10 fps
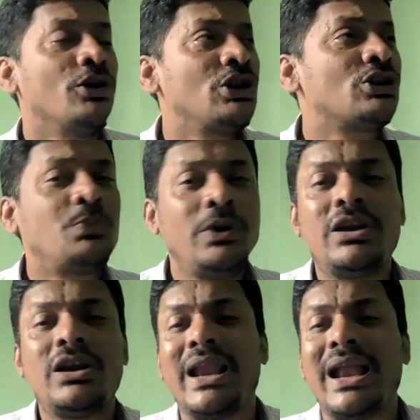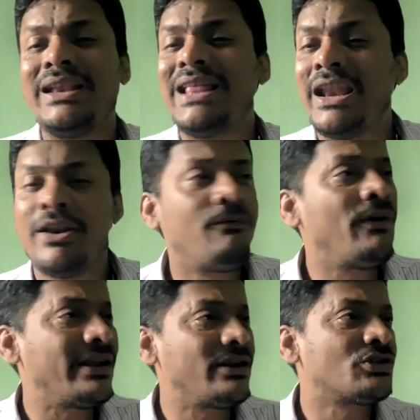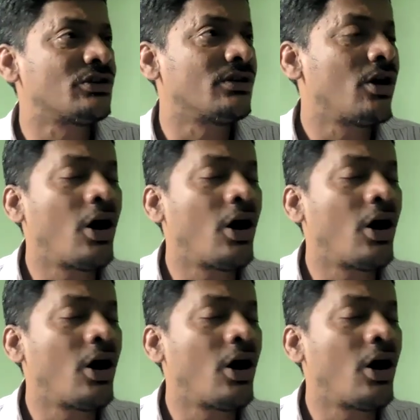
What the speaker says: The speaker and their reflection